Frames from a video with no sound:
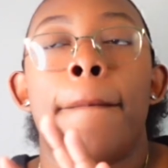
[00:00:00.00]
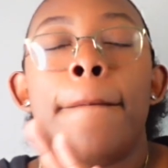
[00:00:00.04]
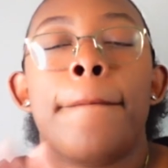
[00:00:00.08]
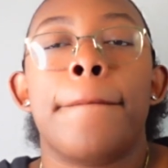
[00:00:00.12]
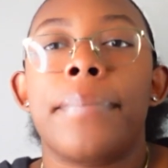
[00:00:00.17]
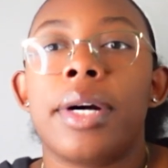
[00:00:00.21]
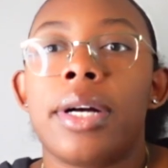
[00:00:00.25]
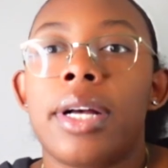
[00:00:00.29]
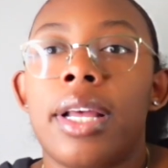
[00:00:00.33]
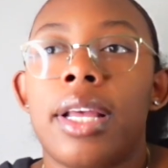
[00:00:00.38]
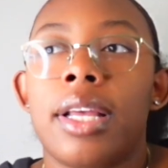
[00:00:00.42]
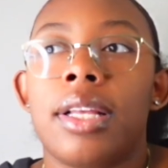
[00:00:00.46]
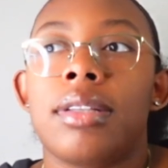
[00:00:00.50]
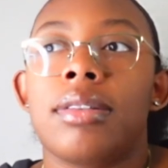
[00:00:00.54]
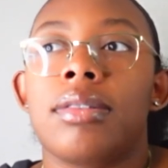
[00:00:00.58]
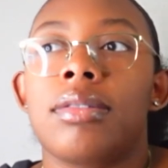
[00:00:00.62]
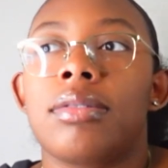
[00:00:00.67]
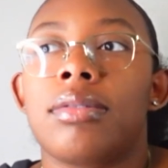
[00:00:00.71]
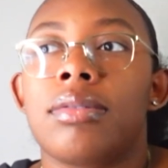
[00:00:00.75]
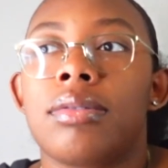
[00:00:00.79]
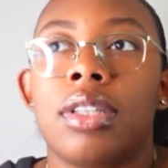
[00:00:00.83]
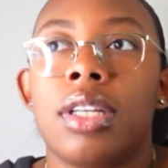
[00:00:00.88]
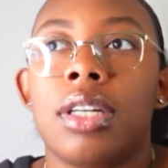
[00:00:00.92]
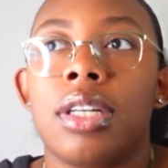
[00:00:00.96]
But
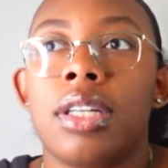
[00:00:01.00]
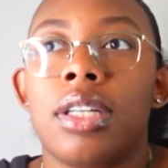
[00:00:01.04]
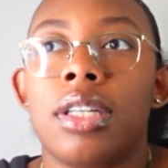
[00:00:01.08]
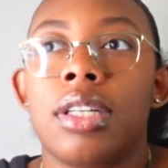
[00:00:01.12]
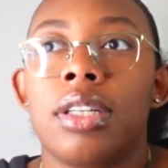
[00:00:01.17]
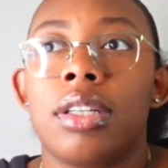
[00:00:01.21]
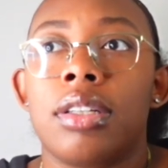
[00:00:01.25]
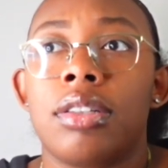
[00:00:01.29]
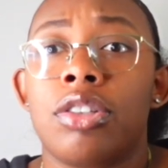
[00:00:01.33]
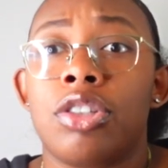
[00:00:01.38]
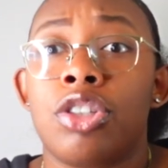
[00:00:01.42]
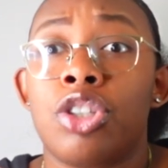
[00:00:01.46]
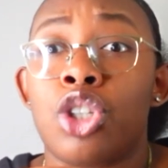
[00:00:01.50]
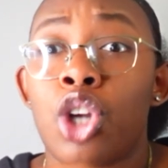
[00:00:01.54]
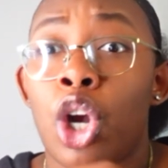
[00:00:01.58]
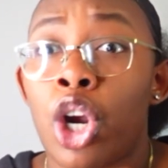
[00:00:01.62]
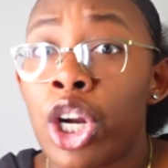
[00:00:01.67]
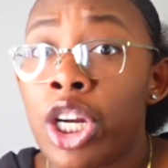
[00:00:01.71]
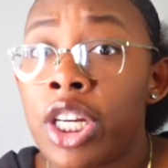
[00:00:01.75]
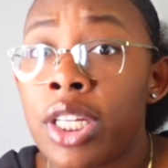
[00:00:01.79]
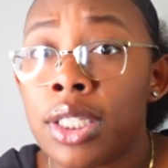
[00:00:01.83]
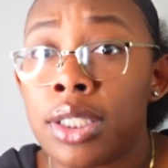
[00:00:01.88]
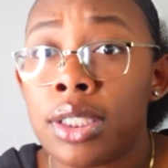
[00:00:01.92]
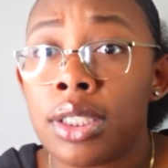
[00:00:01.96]
the
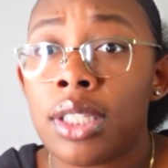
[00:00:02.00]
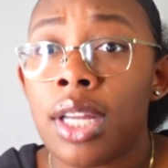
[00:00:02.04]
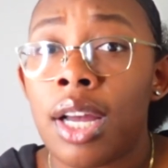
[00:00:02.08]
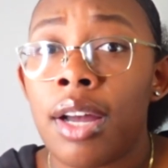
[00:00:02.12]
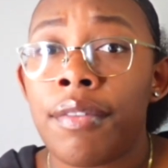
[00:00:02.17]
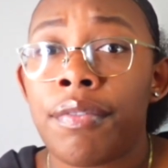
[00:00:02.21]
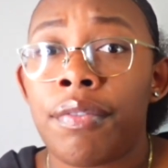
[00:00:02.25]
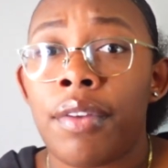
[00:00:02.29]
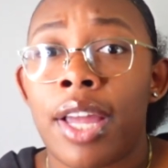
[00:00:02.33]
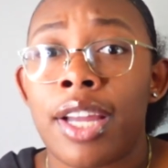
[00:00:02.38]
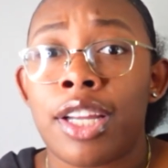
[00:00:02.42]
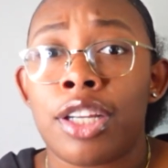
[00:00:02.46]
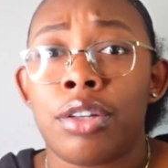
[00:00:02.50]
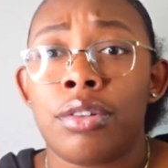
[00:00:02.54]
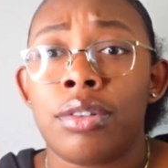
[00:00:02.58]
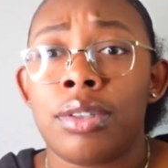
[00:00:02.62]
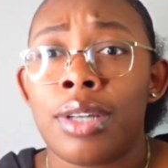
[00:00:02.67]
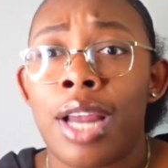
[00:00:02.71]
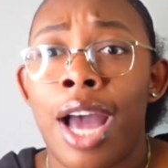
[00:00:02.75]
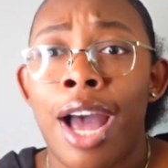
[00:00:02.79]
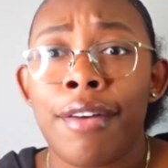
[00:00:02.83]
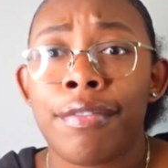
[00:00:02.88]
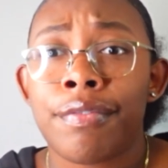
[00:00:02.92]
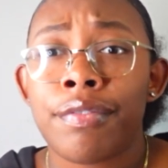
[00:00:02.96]
dirty stuff, like
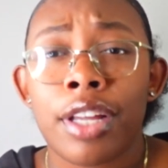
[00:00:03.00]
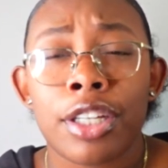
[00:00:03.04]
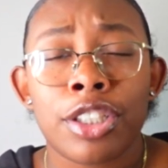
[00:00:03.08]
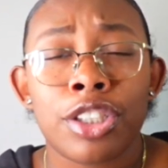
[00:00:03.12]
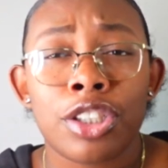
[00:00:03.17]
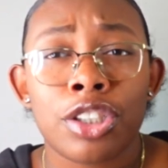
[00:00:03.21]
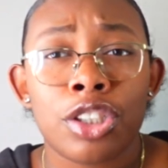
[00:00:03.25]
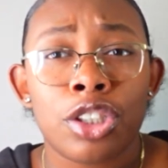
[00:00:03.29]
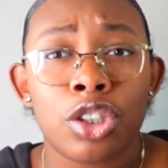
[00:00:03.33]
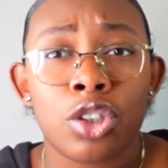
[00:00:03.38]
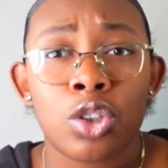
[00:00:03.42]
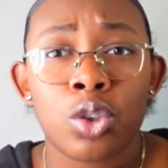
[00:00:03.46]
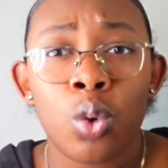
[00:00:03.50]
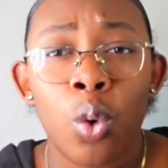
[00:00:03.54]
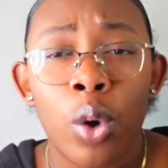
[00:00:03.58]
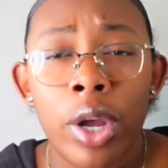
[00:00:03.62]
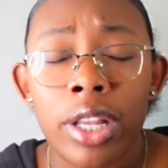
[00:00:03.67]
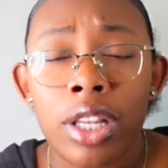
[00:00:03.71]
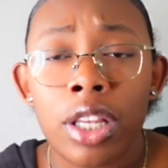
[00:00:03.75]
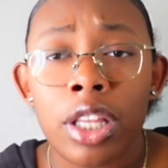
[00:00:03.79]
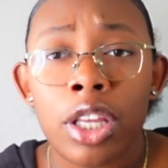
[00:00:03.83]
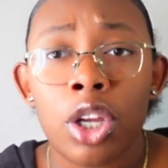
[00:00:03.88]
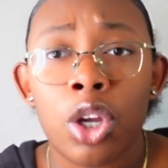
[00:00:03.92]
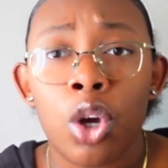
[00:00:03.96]
not flushing the
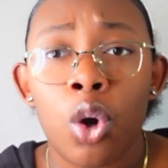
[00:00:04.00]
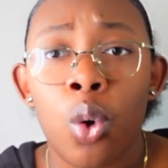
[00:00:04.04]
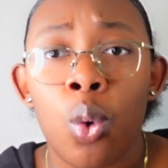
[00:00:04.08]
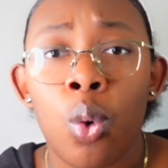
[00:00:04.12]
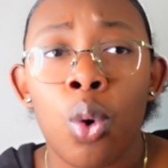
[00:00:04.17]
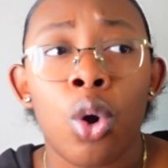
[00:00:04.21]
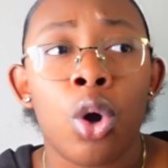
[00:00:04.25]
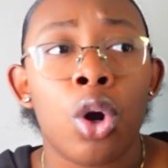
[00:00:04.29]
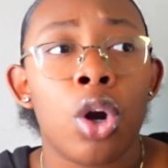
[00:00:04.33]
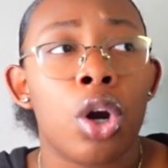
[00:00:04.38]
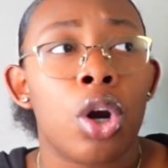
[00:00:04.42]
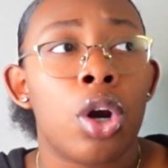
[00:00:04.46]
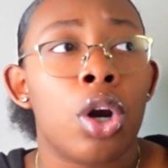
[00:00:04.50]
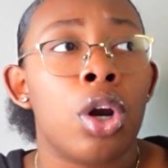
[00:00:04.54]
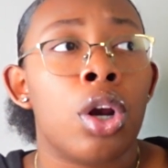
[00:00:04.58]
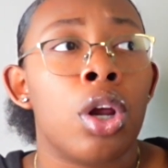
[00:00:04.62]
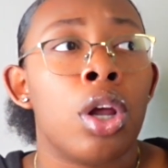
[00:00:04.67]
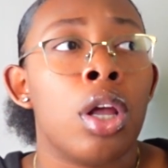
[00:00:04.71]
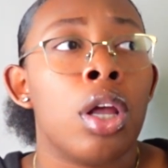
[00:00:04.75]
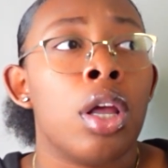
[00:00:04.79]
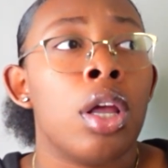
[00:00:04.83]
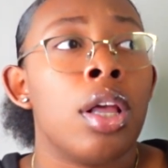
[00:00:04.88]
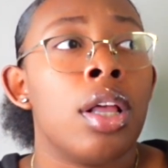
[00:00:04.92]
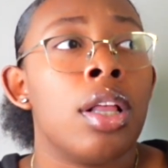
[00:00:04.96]
toilet or
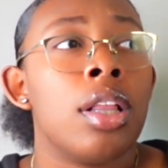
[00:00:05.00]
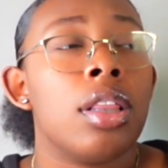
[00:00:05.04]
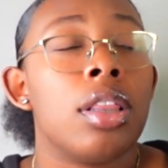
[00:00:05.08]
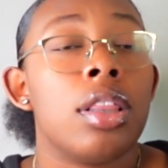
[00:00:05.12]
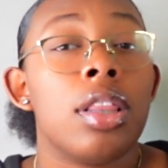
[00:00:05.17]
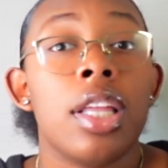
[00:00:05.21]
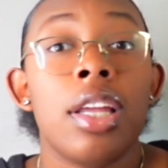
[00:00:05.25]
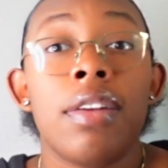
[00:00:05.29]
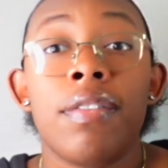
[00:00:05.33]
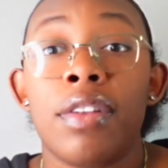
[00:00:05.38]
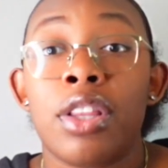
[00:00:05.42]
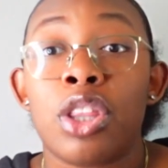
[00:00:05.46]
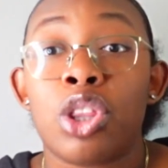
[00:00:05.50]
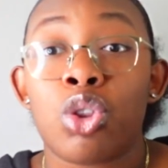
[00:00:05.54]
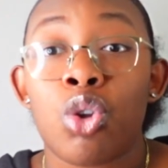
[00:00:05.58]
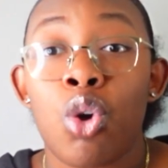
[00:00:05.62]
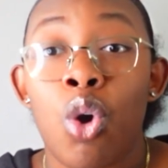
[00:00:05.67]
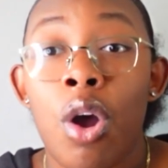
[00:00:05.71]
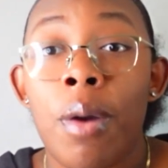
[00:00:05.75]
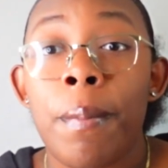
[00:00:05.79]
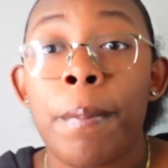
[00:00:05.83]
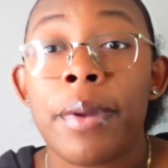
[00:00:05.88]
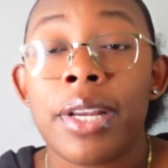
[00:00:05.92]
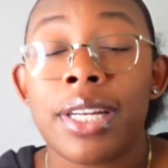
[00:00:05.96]
leaving
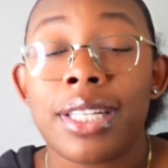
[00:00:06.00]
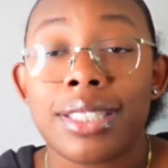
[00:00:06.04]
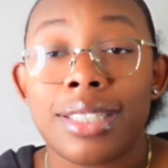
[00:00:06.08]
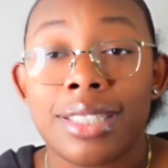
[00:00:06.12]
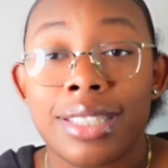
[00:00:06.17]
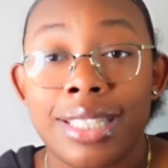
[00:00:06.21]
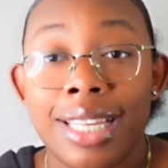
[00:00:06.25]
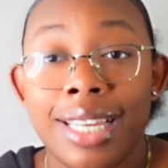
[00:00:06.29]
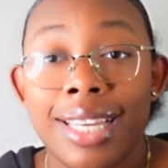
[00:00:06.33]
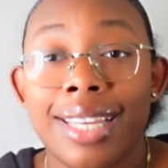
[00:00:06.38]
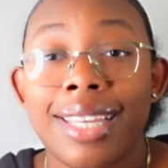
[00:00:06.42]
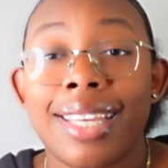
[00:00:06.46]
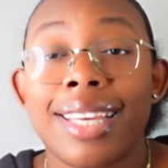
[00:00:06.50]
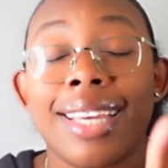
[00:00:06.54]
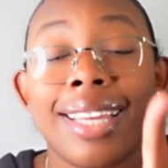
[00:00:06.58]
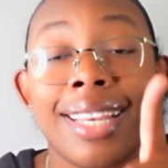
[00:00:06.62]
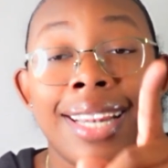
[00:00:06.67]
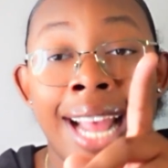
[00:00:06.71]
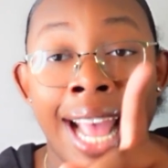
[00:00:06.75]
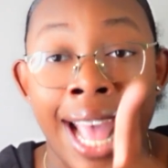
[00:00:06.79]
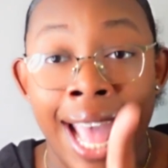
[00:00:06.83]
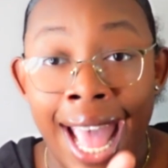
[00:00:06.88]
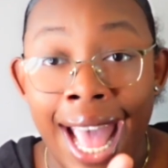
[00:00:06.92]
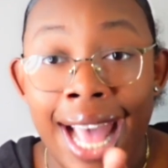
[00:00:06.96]
throw up in the sink, it
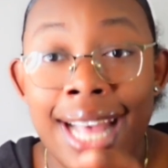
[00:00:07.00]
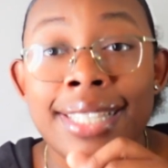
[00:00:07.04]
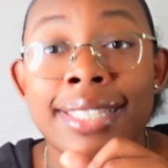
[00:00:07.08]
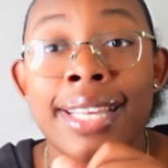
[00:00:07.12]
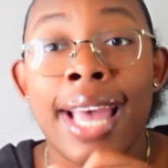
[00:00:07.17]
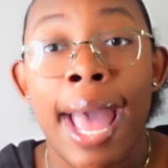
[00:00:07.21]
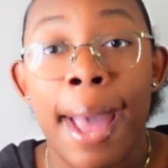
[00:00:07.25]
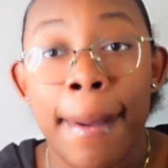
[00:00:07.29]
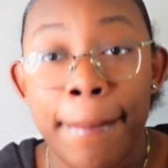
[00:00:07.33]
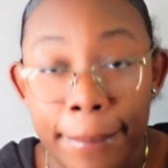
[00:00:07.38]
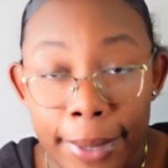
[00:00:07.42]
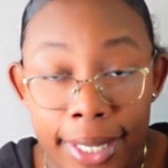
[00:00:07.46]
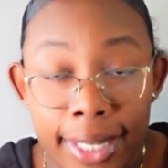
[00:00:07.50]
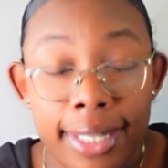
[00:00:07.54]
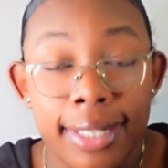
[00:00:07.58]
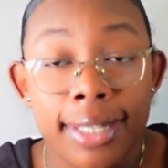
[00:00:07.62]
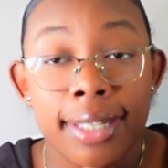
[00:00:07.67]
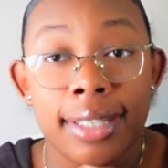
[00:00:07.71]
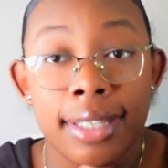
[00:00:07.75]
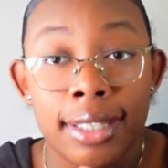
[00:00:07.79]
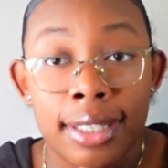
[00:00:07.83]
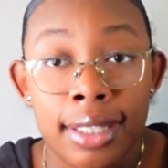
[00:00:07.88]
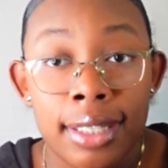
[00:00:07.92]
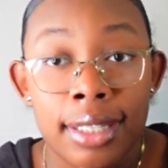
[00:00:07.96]
has happened
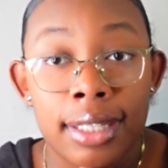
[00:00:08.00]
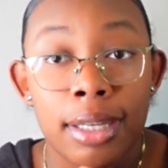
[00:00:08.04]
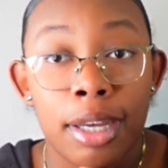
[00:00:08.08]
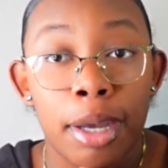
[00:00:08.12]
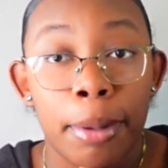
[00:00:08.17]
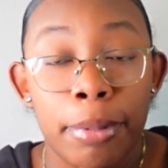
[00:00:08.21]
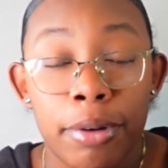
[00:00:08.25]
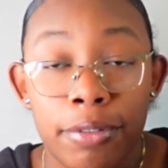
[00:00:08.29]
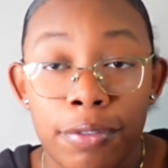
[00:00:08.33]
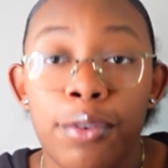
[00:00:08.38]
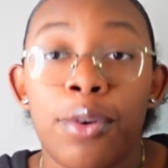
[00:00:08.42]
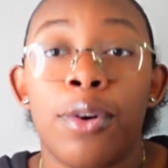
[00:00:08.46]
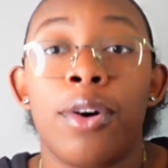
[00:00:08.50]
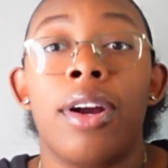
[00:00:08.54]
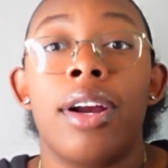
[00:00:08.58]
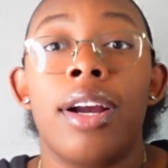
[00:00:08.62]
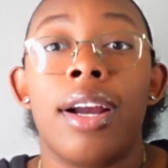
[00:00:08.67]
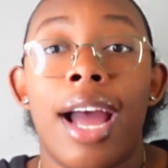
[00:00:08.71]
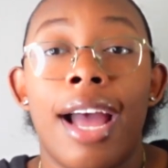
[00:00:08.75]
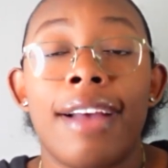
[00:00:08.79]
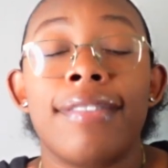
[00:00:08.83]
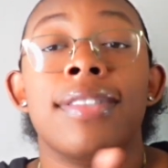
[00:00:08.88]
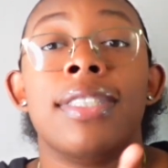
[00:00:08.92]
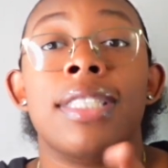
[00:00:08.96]
before.
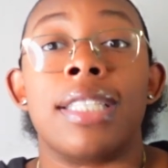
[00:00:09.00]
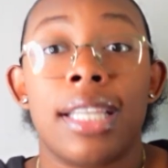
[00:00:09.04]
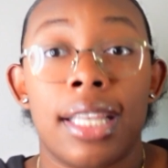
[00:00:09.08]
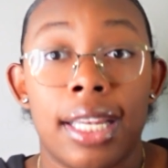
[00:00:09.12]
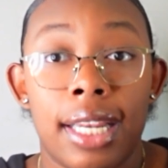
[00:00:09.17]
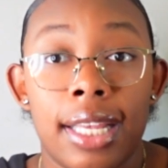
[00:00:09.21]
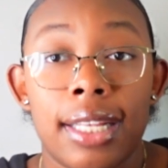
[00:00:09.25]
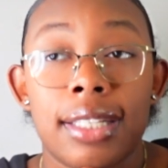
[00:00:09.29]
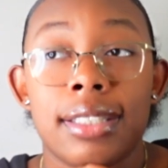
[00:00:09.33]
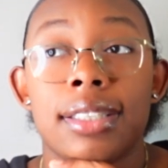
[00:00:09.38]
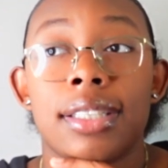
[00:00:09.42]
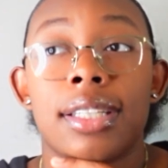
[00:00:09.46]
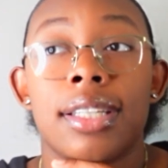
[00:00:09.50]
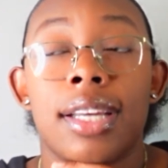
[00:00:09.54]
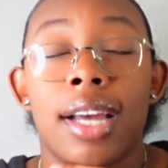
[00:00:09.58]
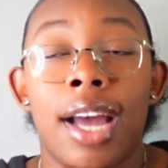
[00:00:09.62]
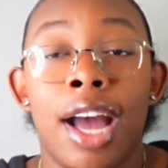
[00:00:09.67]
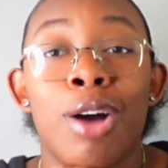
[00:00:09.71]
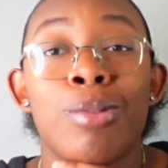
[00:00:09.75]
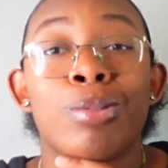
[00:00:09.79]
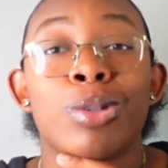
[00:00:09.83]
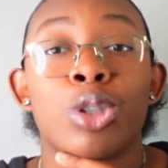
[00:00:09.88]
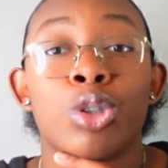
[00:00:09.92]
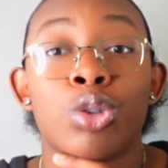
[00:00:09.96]
I've seen it.
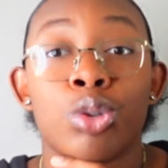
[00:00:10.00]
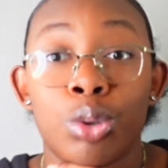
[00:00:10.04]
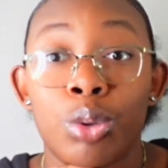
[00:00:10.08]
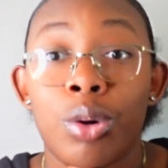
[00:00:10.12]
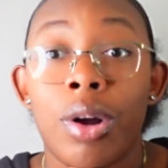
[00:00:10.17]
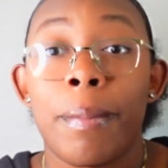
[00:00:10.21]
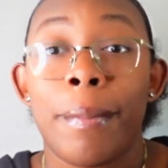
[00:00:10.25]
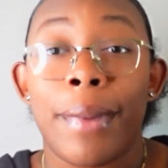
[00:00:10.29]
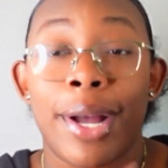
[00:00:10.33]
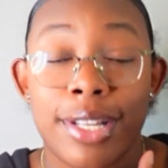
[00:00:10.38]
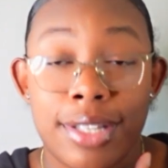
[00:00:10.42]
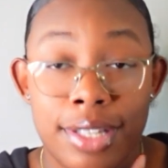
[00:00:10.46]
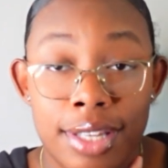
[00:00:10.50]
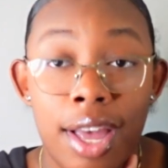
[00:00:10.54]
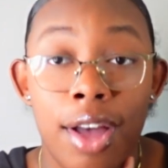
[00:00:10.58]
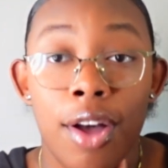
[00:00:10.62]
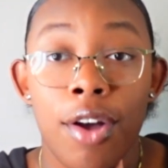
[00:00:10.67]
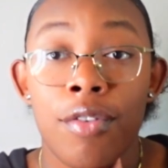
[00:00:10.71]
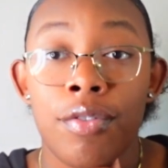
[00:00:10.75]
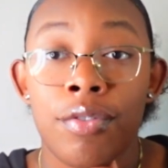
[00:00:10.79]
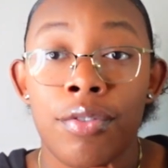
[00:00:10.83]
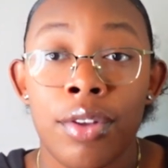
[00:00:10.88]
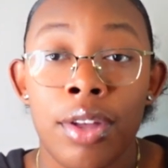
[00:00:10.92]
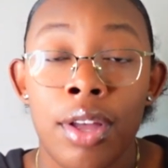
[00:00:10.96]
I almost threw up
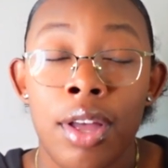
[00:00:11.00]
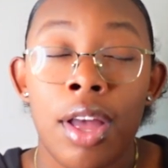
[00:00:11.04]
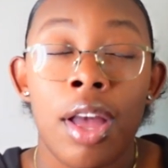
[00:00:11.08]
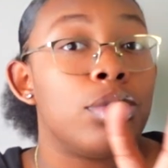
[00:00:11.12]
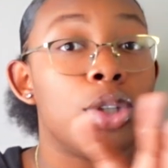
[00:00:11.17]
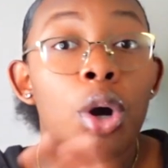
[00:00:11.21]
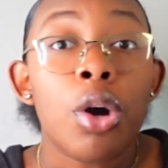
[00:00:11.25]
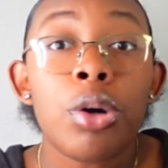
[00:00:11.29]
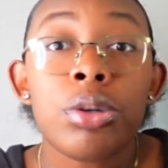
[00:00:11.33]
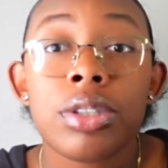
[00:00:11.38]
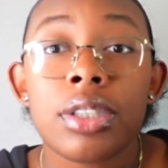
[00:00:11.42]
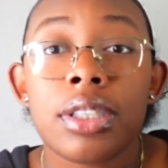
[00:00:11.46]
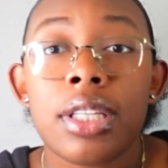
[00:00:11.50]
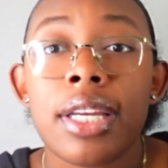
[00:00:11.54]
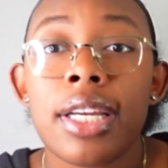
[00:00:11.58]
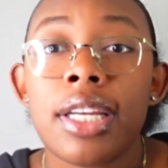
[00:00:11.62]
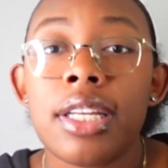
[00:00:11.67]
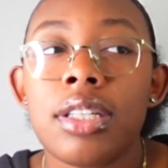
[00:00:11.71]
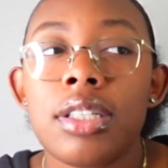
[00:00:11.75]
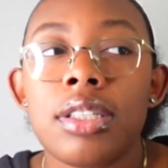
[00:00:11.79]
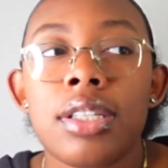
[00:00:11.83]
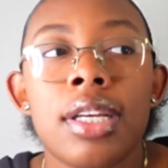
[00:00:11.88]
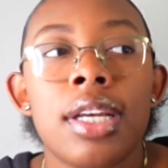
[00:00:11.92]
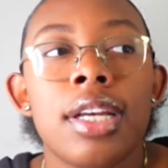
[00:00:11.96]
myself. Those
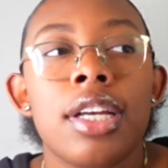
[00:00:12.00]
things